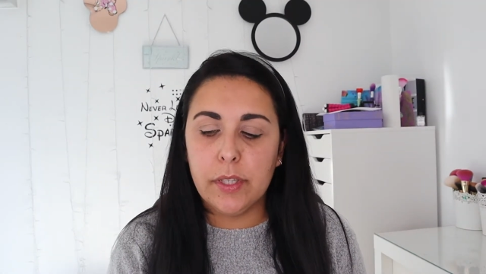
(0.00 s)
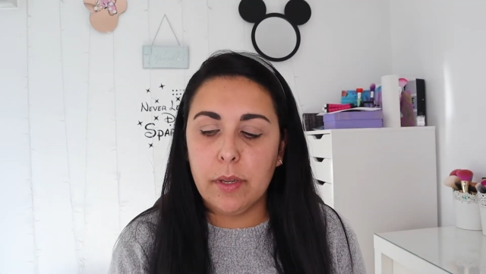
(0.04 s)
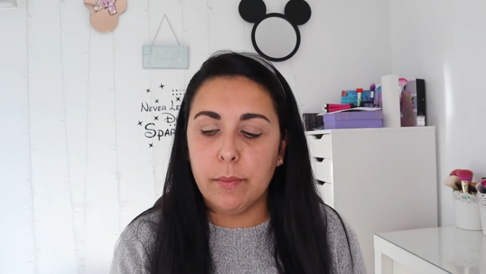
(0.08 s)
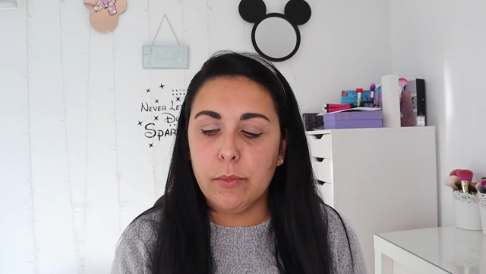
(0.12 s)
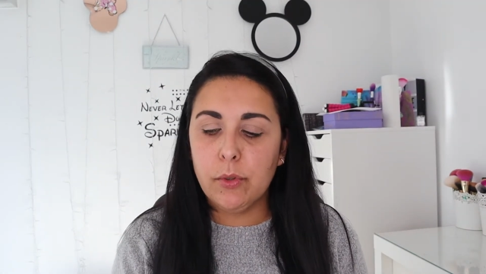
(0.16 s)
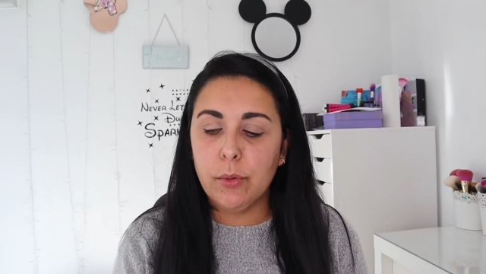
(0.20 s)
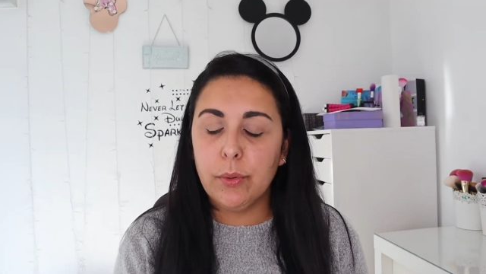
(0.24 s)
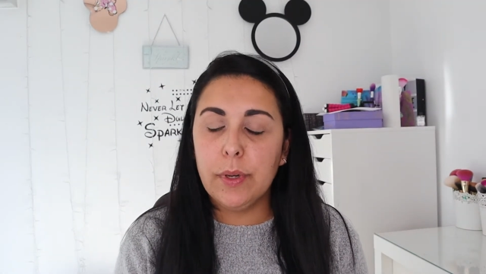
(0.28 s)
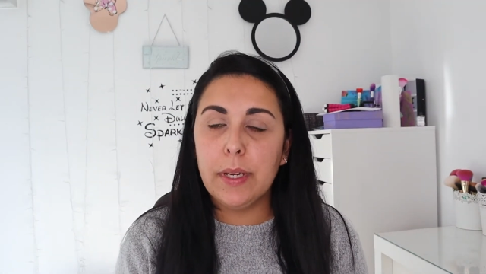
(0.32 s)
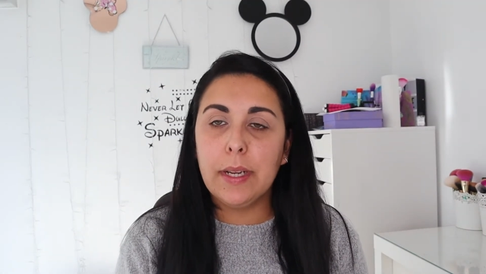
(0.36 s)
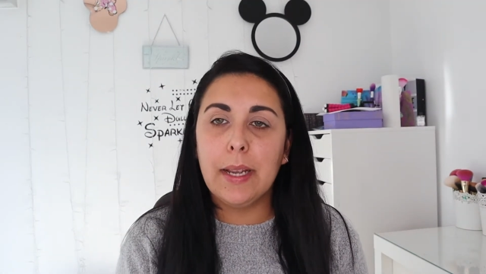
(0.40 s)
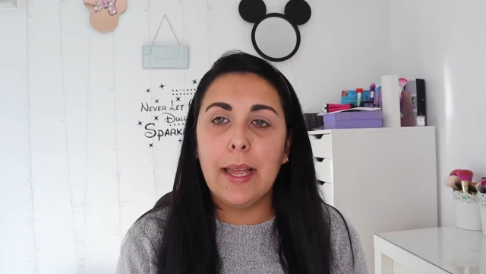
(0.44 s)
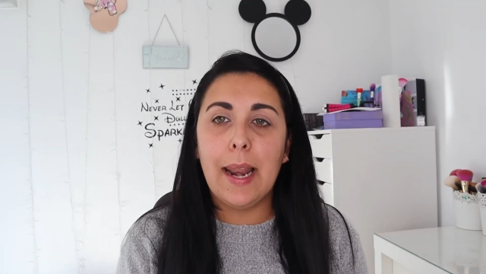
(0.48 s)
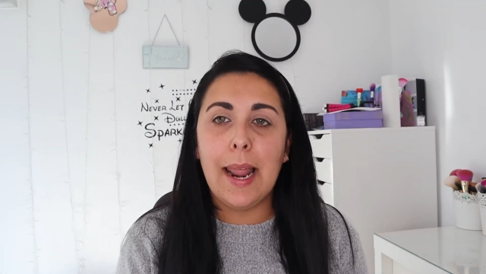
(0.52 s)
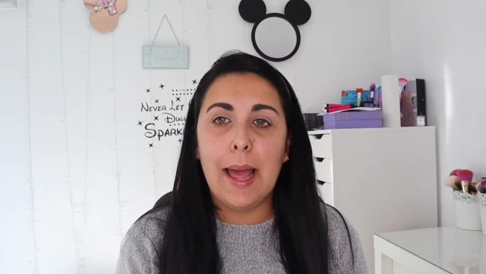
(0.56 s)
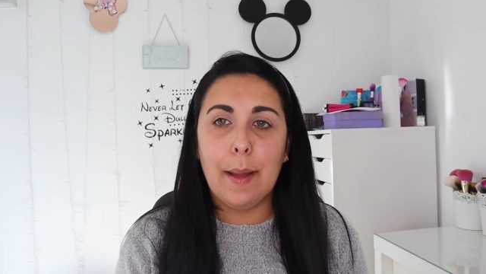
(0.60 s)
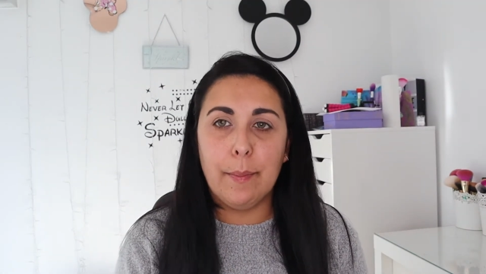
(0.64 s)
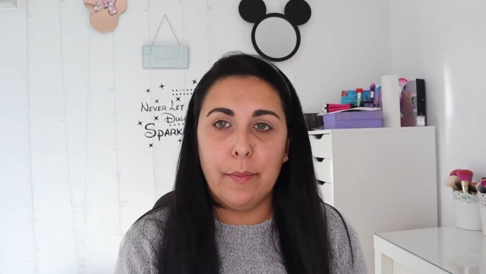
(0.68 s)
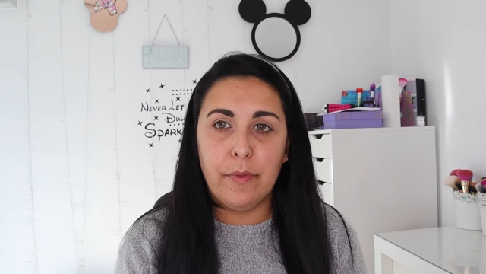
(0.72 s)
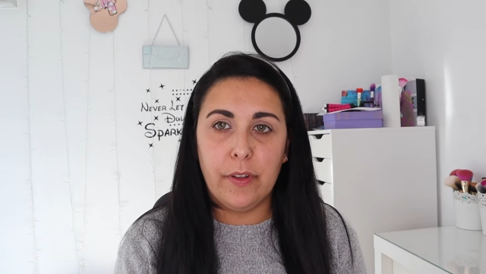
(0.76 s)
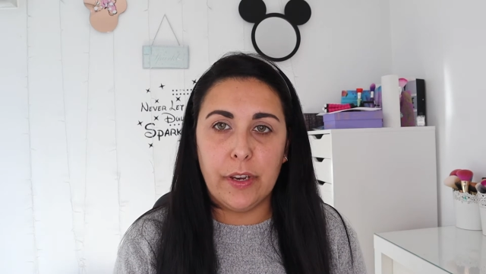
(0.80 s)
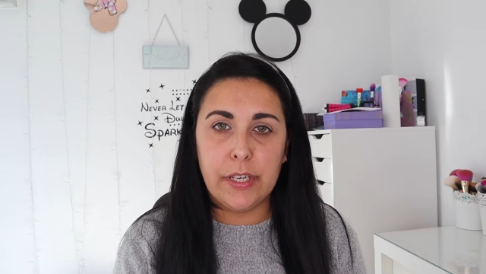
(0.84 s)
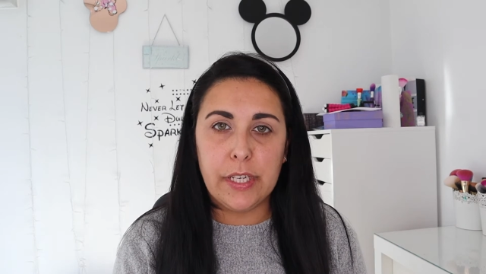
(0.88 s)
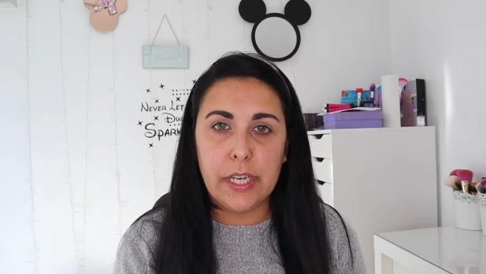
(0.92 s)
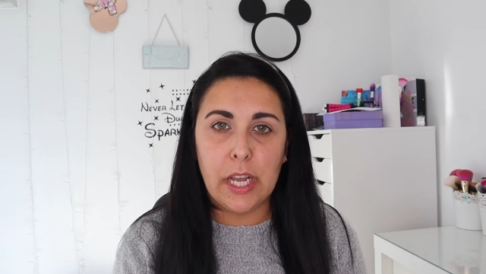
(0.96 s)
So I'm doing a
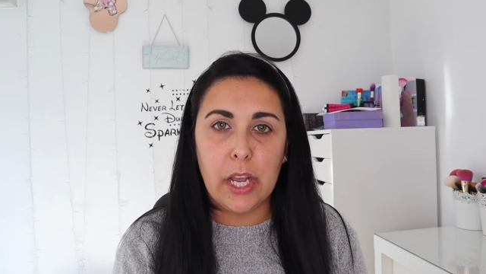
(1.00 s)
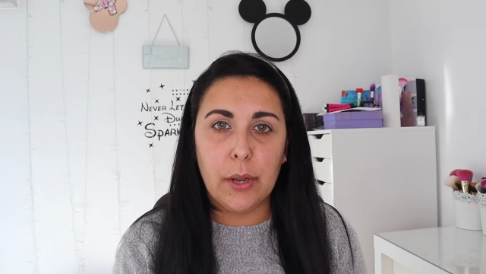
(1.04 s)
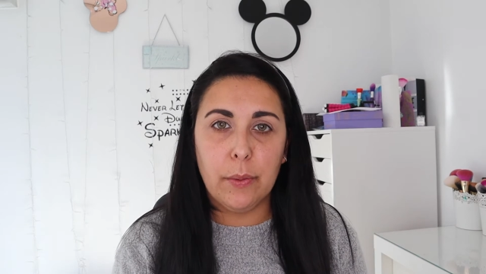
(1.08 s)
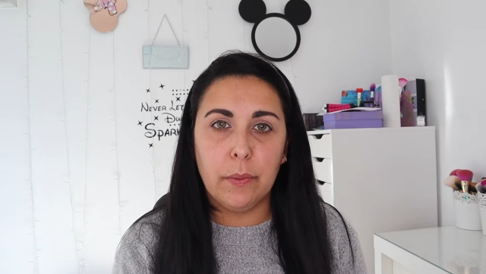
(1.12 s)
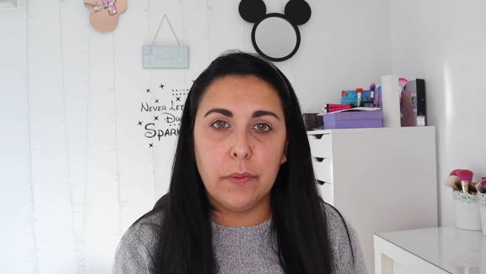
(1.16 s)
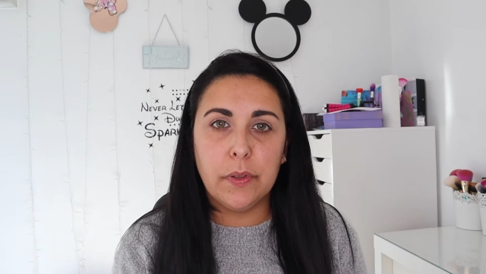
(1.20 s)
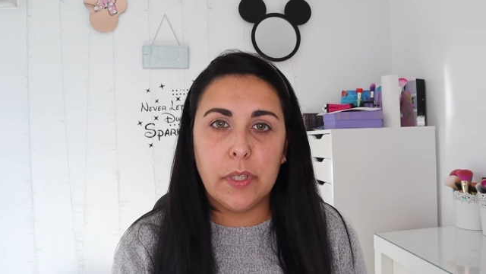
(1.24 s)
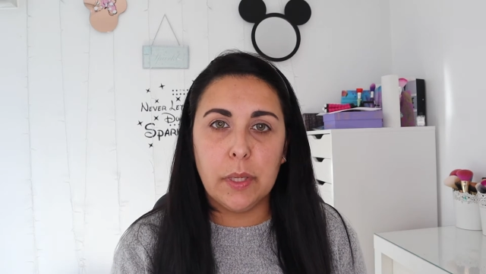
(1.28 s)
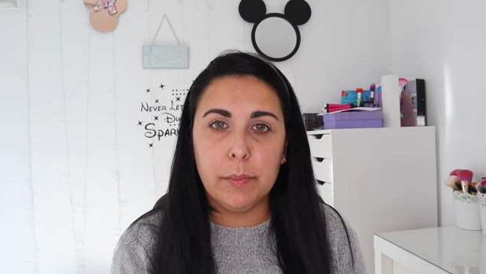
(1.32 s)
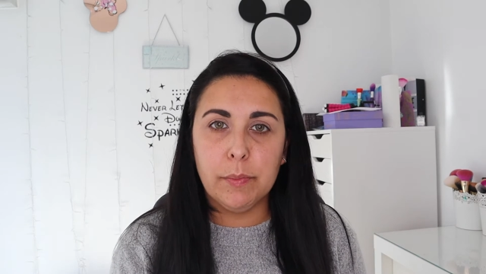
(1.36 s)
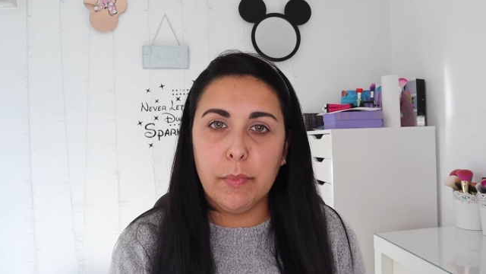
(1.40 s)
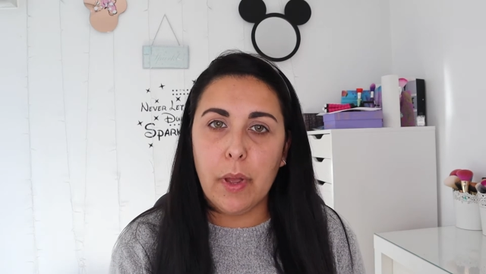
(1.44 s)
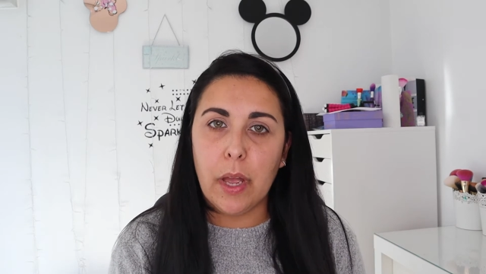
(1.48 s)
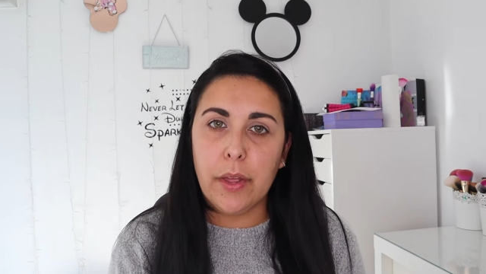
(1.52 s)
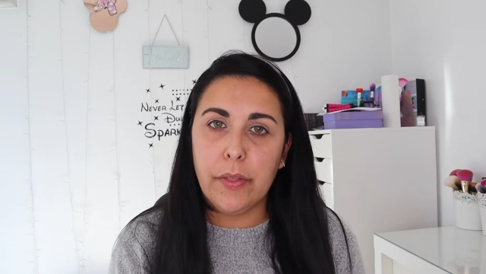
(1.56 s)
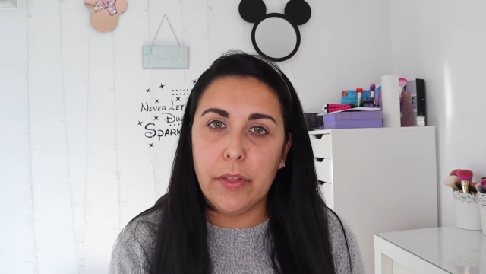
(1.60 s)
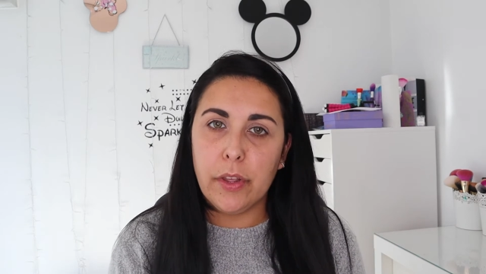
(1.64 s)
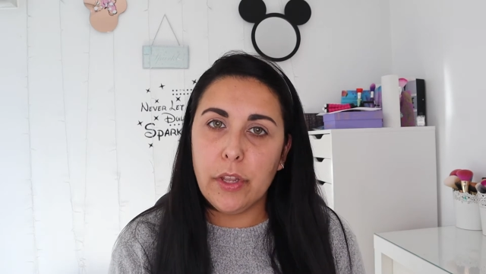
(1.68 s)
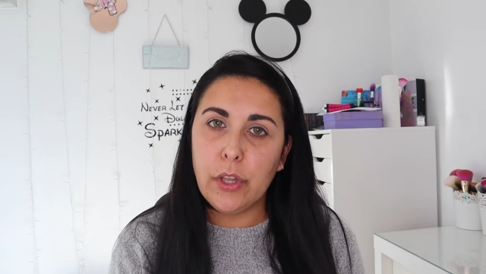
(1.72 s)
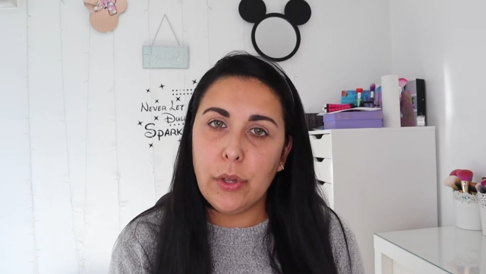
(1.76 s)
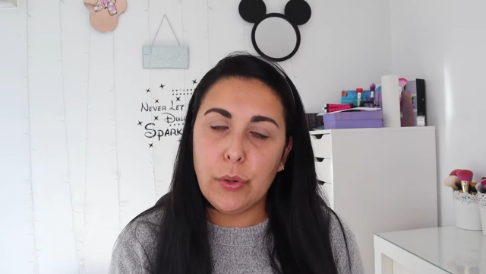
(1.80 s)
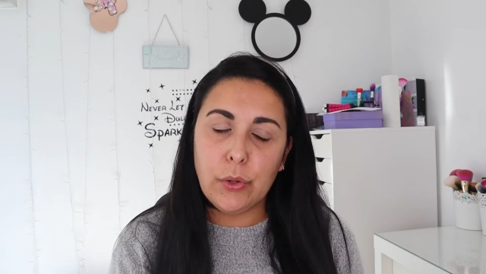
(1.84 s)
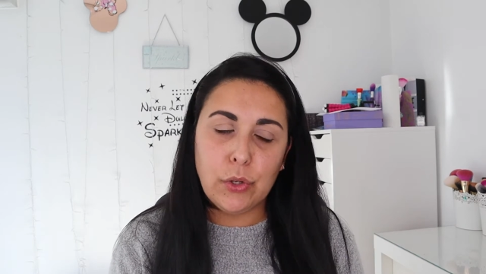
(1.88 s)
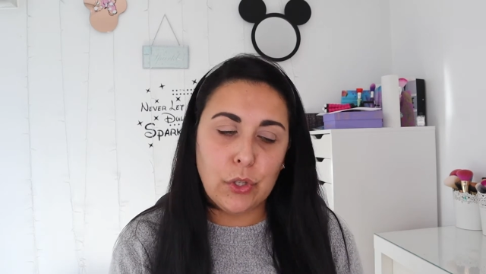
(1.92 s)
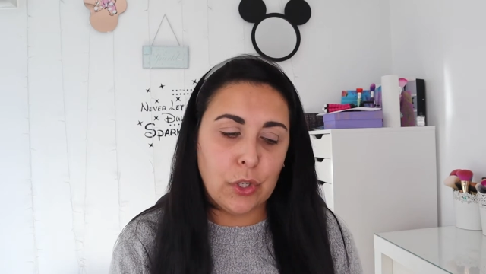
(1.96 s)
collab video with some
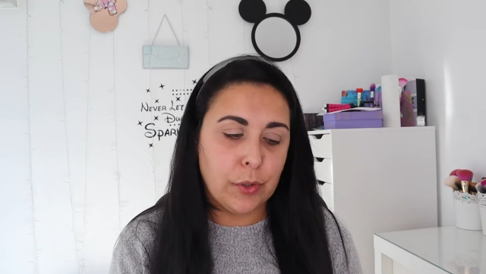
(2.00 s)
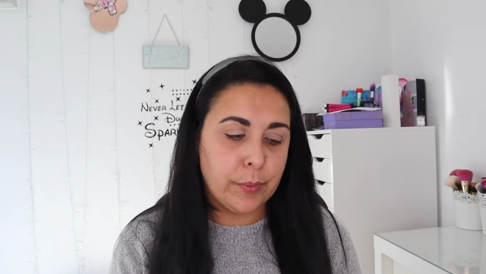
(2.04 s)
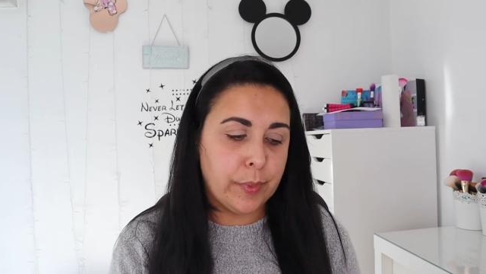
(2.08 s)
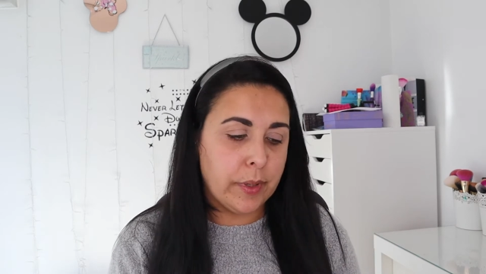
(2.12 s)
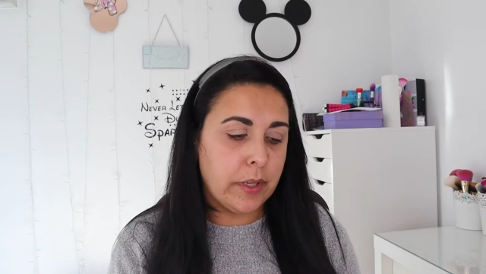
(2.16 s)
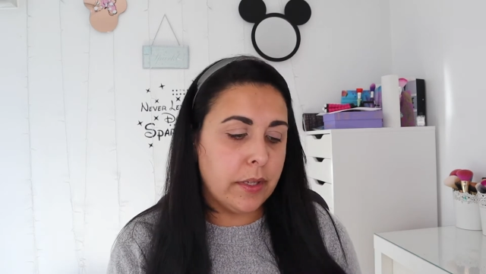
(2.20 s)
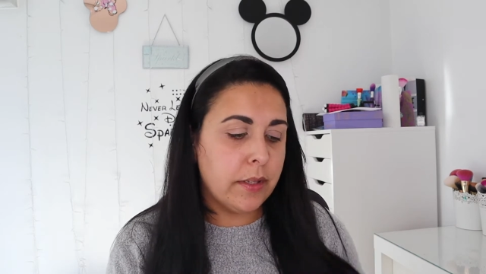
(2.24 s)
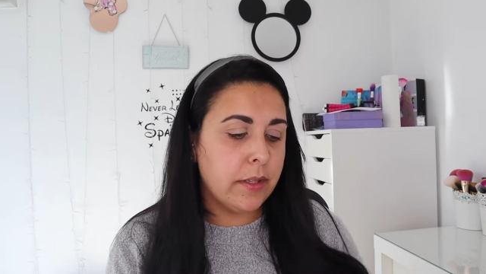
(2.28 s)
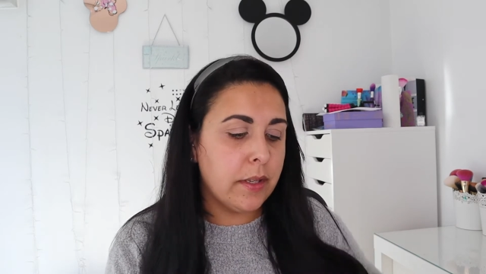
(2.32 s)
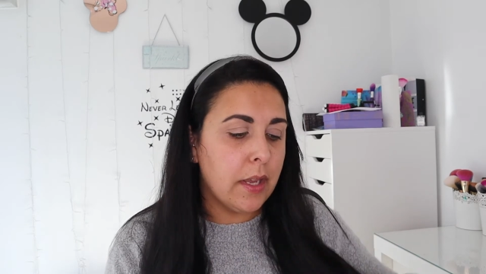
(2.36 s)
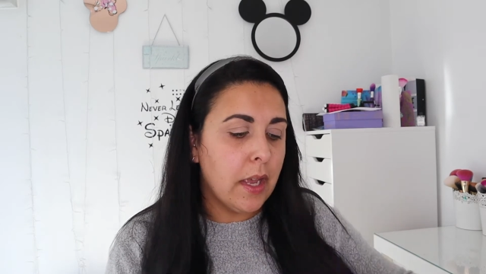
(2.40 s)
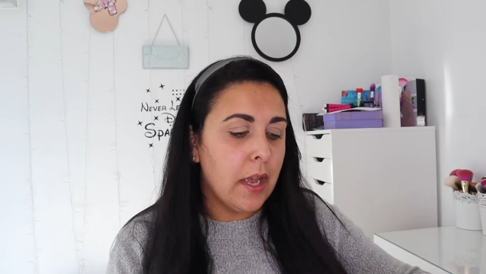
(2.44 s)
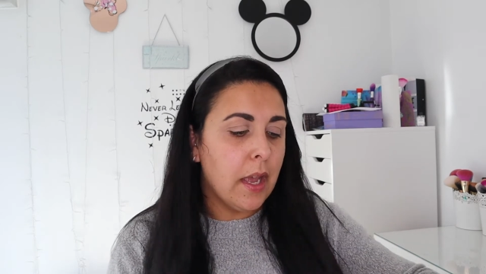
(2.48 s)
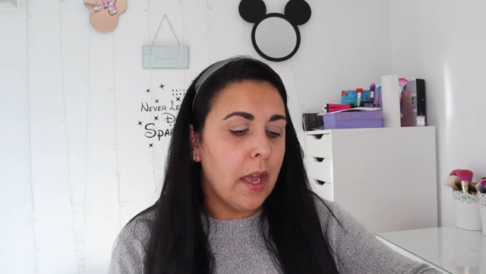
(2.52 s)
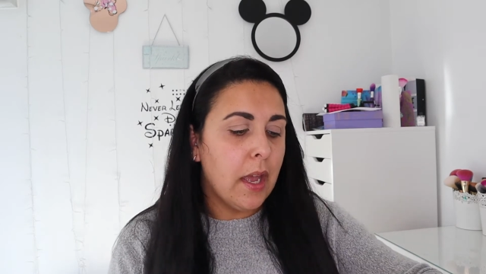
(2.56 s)
other YouTubers.